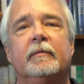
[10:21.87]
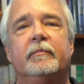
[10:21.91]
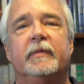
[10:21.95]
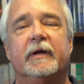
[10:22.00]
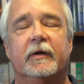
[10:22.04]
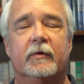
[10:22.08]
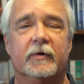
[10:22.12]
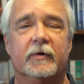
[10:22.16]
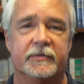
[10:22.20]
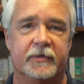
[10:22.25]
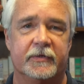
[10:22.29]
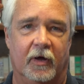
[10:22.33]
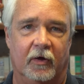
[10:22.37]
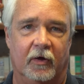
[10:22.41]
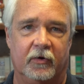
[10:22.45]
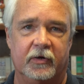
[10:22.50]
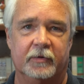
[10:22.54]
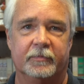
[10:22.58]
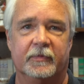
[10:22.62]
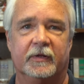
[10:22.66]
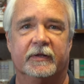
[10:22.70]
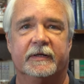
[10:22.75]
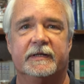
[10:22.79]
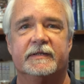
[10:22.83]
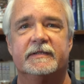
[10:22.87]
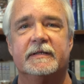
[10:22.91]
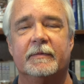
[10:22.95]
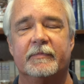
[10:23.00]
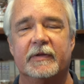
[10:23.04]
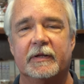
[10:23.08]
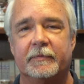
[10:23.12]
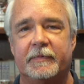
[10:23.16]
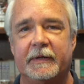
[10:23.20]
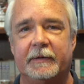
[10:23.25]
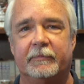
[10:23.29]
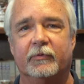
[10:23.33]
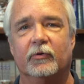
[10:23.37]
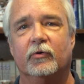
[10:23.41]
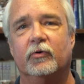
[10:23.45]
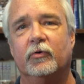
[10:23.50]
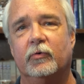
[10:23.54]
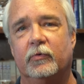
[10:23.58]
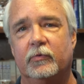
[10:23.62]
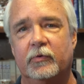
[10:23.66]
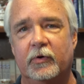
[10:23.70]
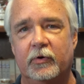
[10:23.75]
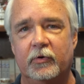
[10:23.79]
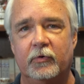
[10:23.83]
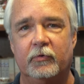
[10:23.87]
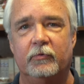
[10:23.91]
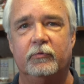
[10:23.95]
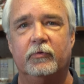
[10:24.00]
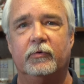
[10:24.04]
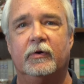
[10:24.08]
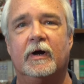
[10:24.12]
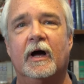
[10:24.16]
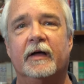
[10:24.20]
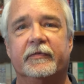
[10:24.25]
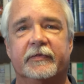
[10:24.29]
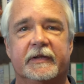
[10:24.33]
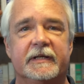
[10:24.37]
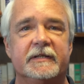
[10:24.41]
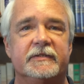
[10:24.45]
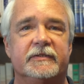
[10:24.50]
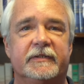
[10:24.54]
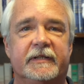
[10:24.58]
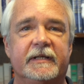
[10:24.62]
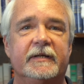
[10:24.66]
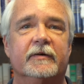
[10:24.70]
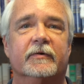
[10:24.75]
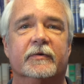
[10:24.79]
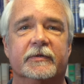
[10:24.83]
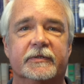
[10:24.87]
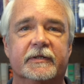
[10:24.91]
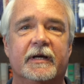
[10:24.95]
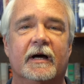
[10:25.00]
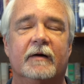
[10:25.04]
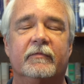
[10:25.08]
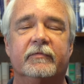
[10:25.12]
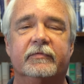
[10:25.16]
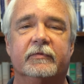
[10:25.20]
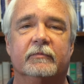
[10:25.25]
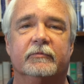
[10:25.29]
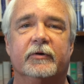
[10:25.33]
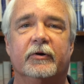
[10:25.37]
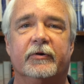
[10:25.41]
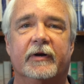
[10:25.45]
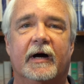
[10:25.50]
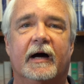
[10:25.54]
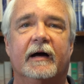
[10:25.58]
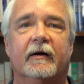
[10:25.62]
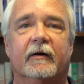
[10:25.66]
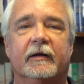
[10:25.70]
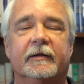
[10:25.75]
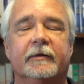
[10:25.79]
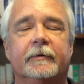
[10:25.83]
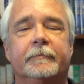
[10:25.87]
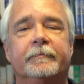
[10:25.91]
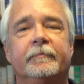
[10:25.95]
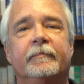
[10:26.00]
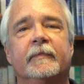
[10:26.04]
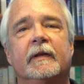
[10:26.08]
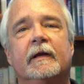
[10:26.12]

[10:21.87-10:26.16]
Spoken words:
because ultimately some of the people who cut these deals come from Rhode Island.